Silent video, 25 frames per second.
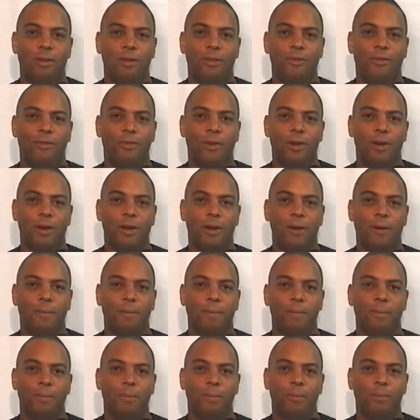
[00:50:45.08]
the
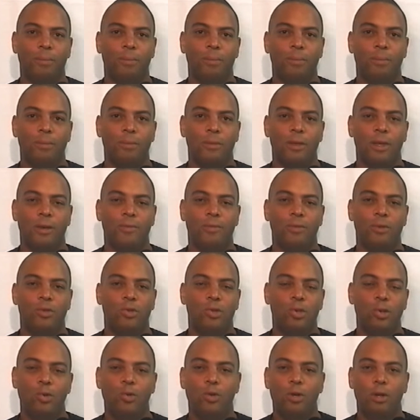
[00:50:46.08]

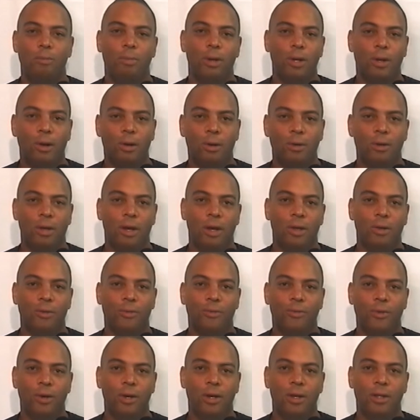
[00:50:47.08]
shoe would have been on the other
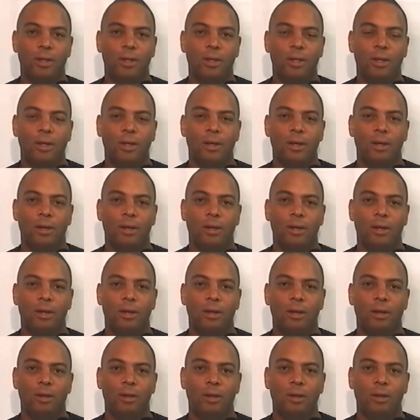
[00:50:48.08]
foot,
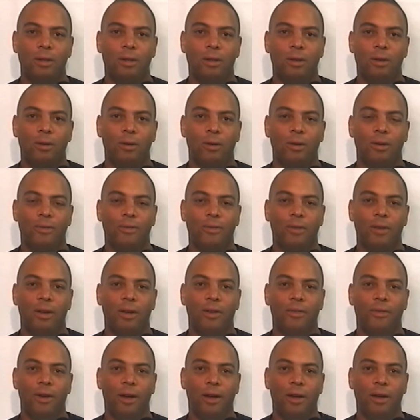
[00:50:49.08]
you know,
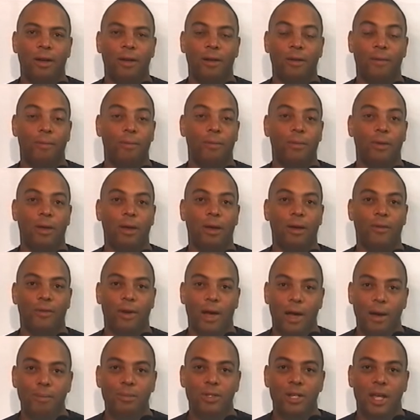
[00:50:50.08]
if
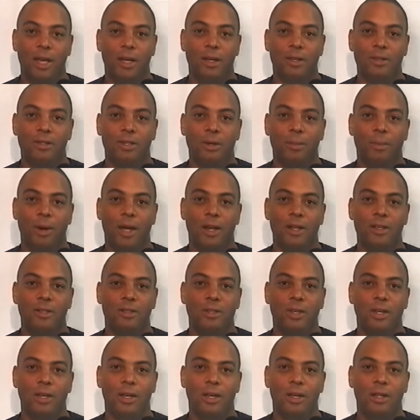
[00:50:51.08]
I'm taking somebody's
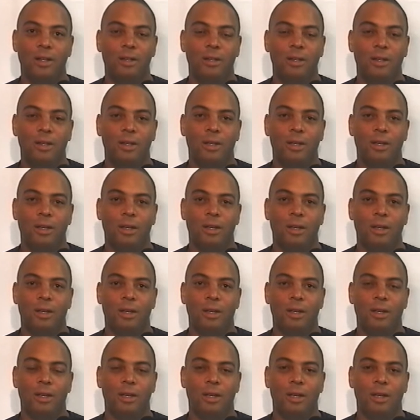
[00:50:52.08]
kid
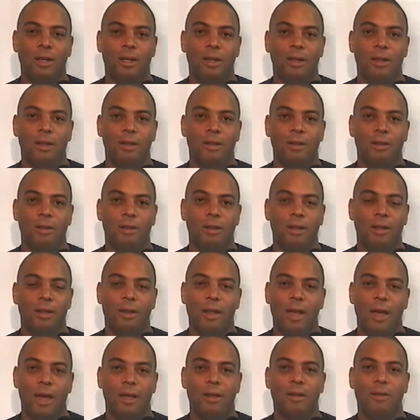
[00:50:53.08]
and
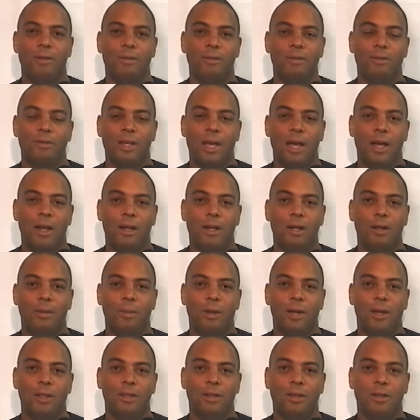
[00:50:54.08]
not telling them
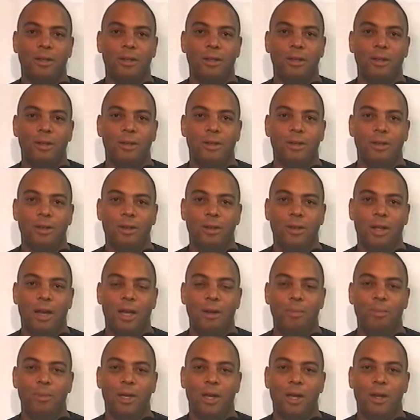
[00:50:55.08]
nothing, you know,
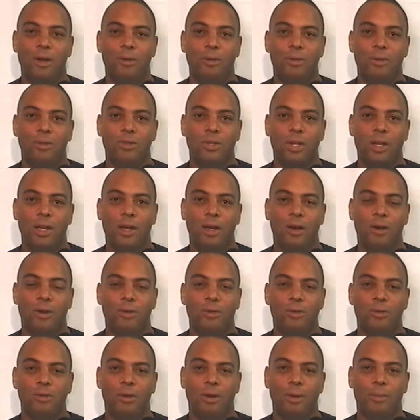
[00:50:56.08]
I'd be under the jail.
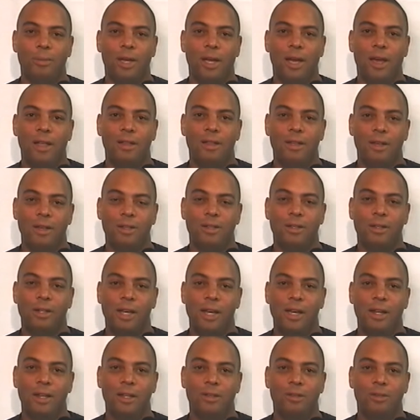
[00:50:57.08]
So I mean, I think the
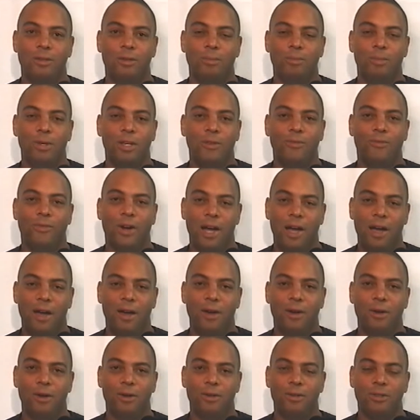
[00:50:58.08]
lady should be
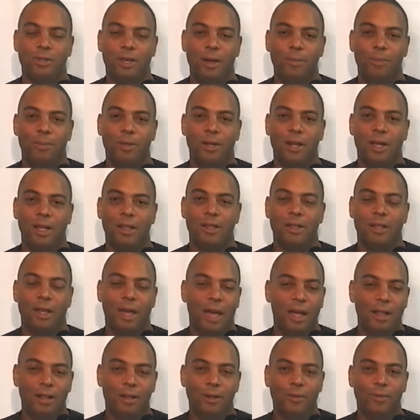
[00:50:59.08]
fired or something
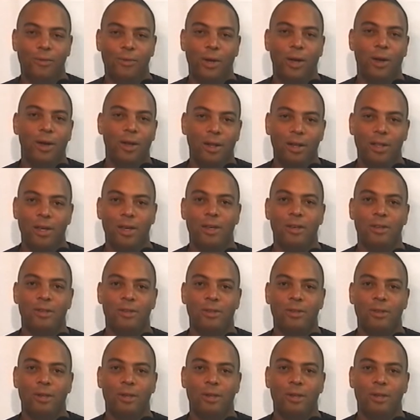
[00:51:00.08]
at the very least.